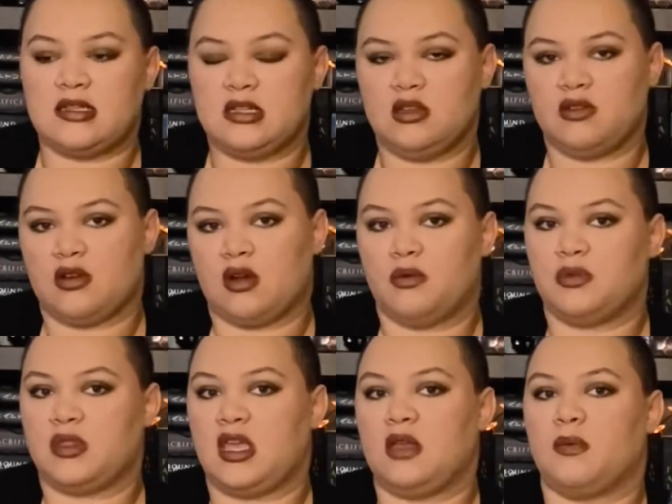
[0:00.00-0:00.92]
to do their own
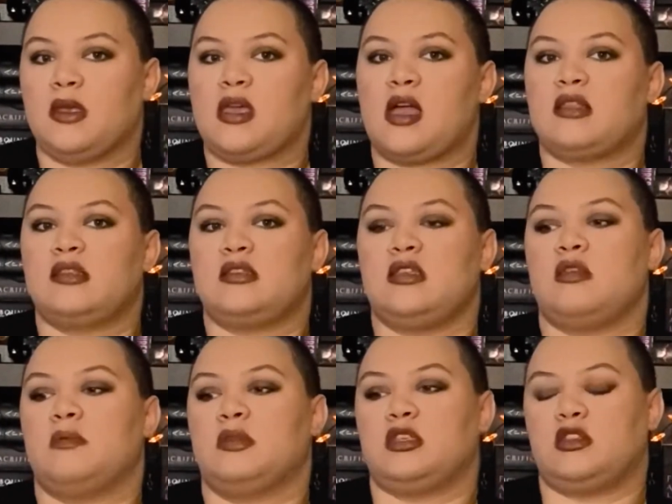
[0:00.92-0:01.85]
thing and we got to see
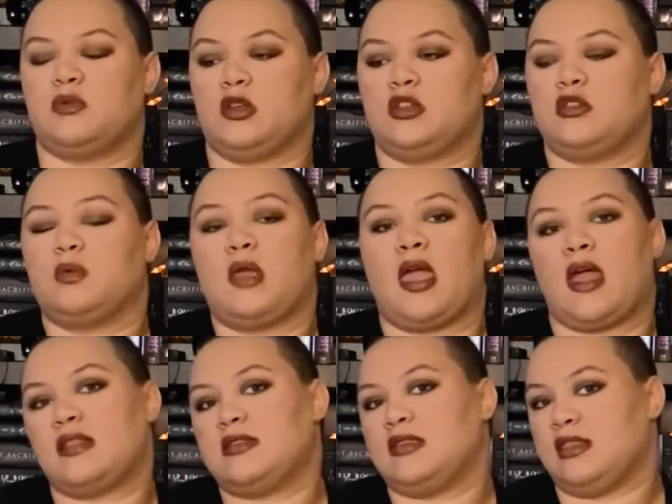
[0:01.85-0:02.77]
them in situations we
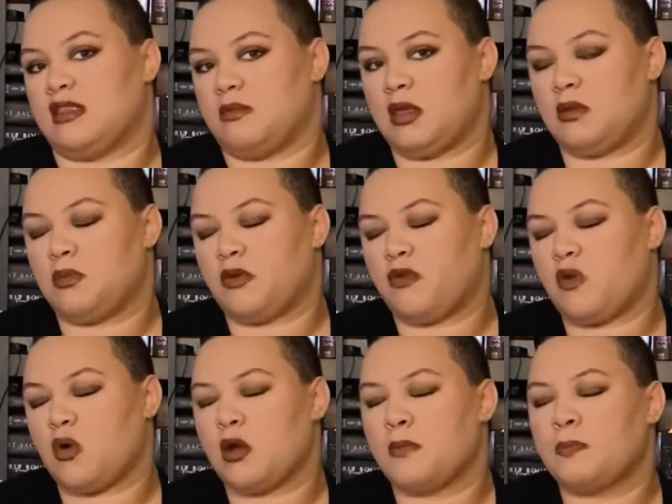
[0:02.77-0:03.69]
hadn't seen them in
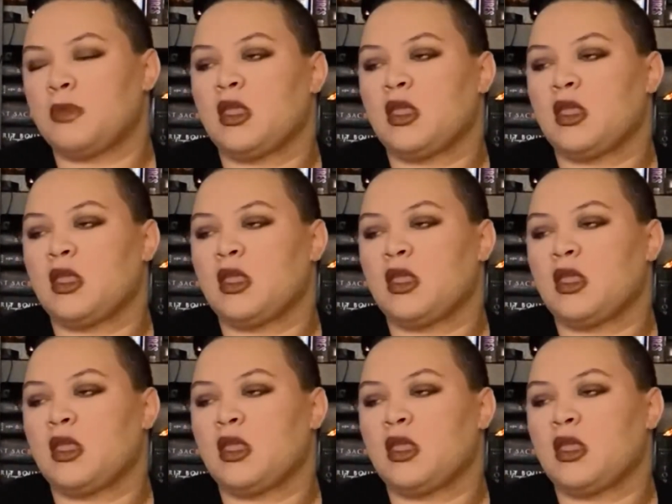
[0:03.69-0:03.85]
before.